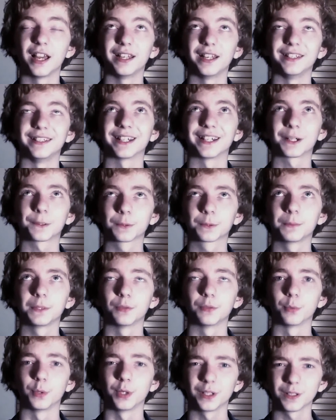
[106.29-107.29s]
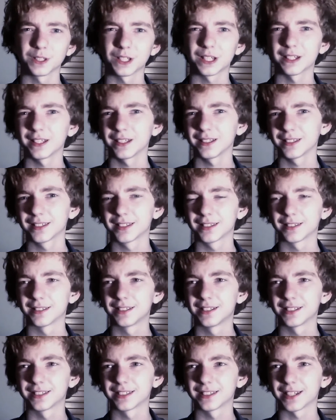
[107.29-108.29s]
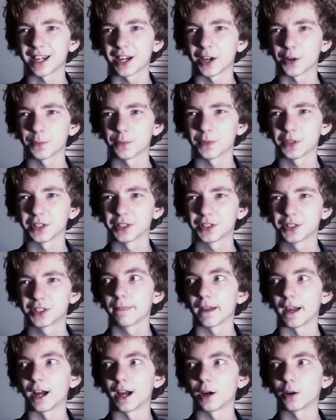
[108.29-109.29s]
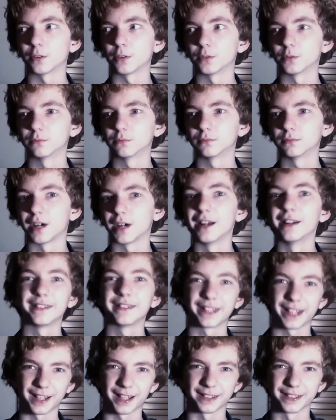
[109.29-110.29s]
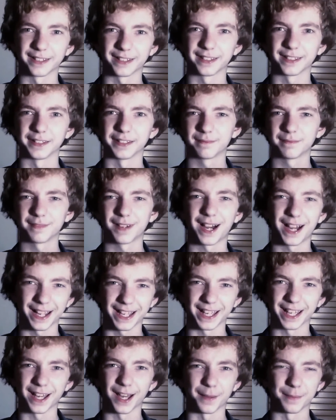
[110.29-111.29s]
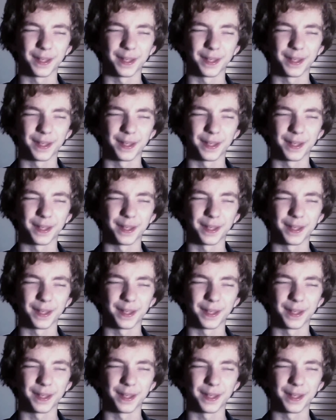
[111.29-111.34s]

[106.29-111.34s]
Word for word: it helped me realize just how much how untalented I am.